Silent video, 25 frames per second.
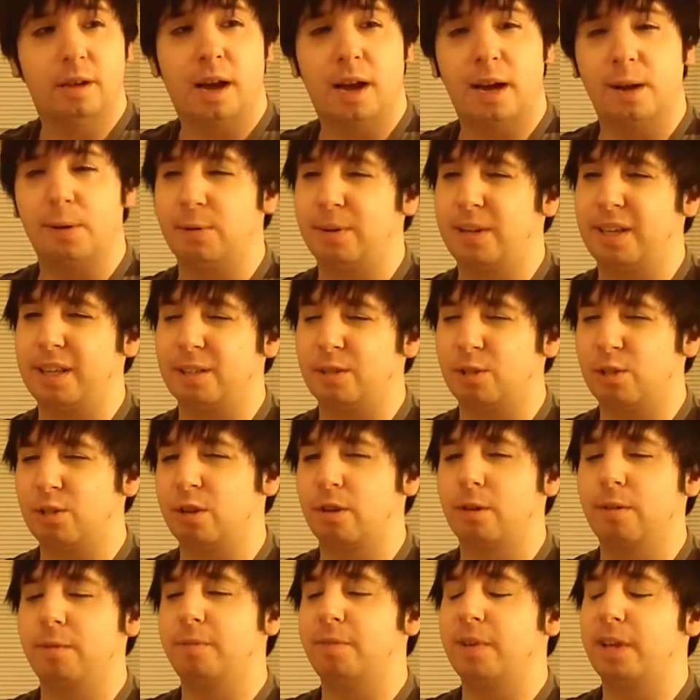I would get
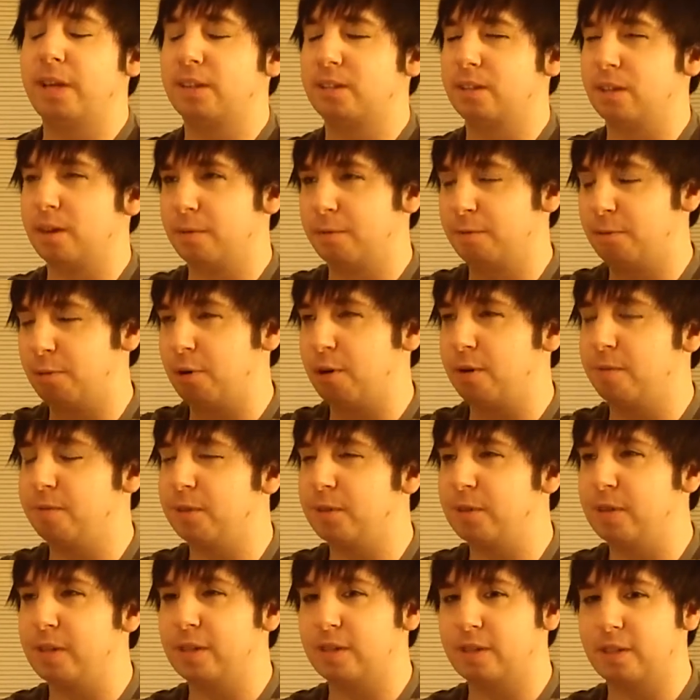certain things in the front of
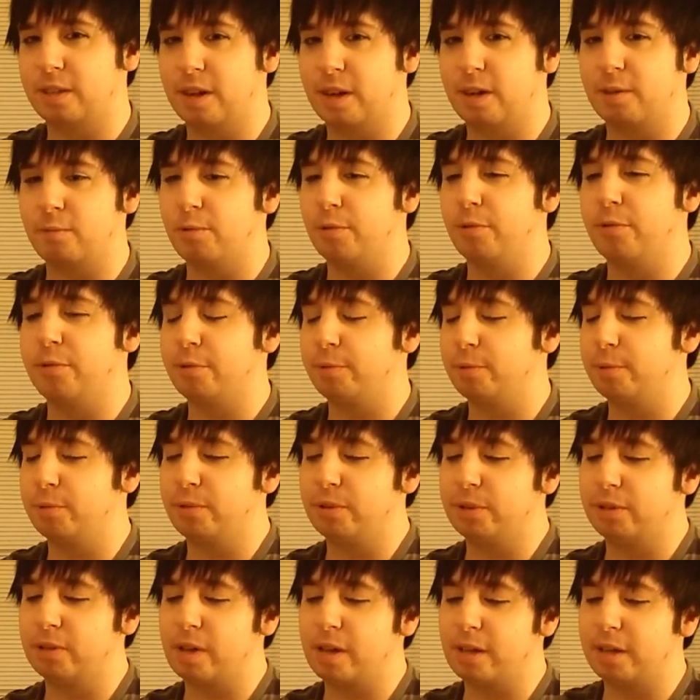the list that I really,
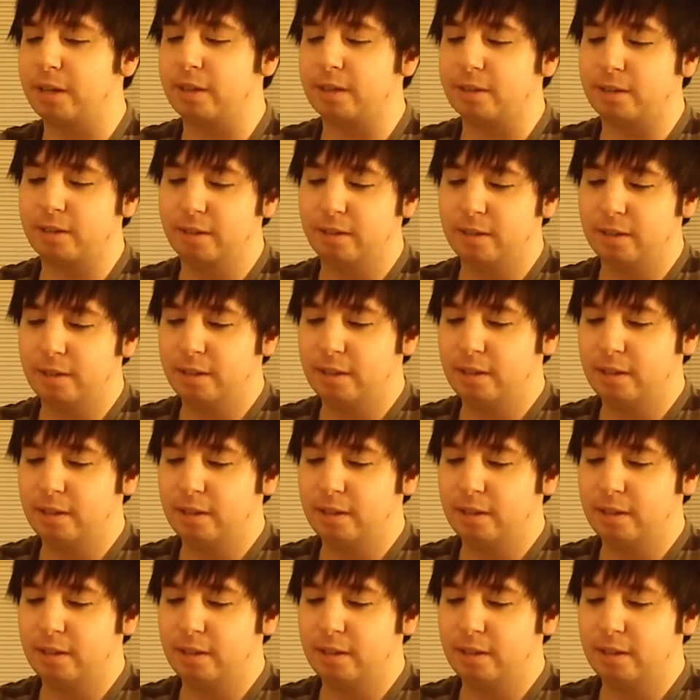really liked,